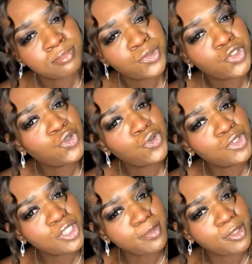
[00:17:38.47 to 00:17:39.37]
To do
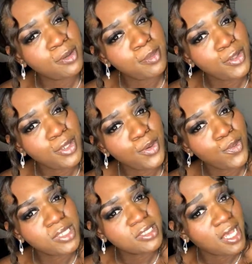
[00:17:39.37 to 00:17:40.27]
something a million and
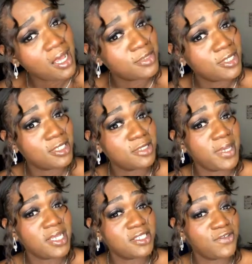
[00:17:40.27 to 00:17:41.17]
one times and
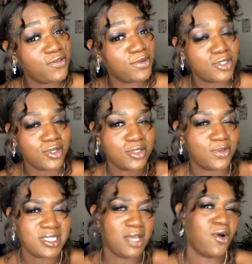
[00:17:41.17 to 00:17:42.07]
expect different results.
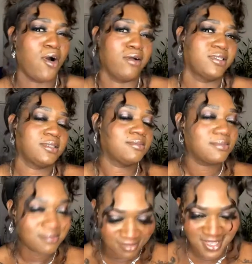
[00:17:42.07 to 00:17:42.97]
What's that called?
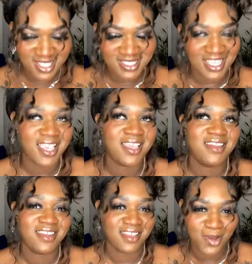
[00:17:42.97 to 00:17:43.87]

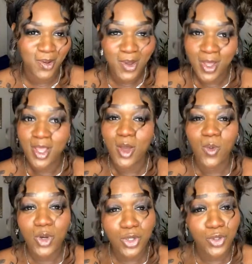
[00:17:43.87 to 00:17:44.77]
Insanity.
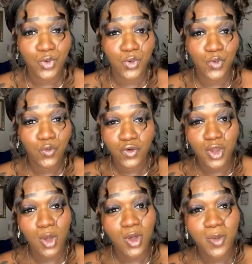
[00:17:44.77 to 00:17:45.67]
What are you, cuckoo for
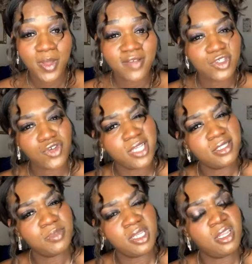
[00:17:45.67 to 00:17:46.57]
Cocoa Puffs? Try
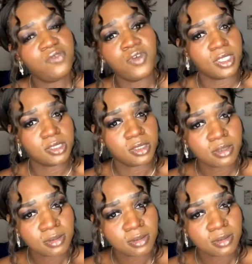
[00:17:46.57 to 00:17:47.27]
something different.